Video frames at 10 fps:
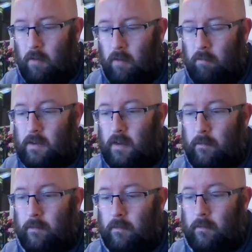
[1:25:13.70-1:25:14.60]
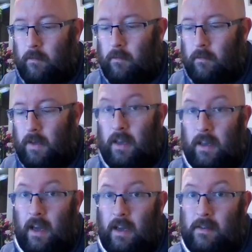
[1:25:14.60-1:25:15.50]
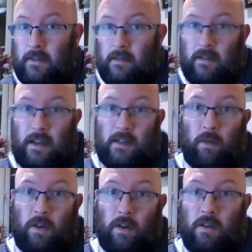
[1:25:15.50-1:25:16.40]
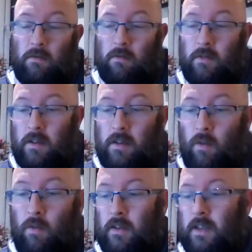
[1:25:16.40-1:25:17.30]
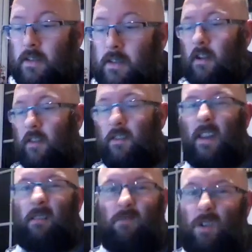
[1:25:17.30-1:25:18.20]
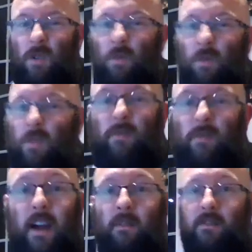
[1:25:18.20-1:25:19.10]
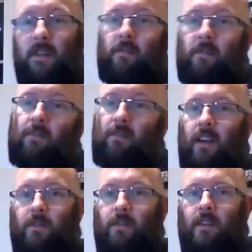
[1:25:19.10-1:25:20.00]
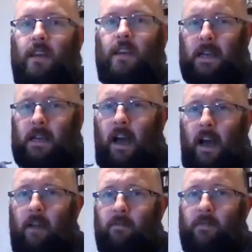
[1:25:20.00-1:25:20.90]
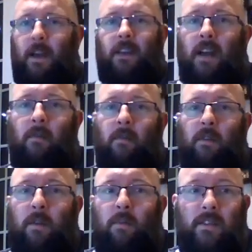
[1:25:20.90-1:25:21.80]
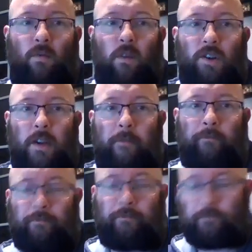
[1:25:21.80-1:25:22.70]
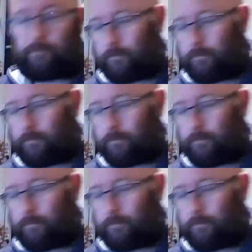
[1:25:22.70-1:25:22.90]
But in any case, that's what I'm going to do. So we'll do this kind of thing, 2 or 3 rounds, maybe 3 rounds, depending on how many people are still watching.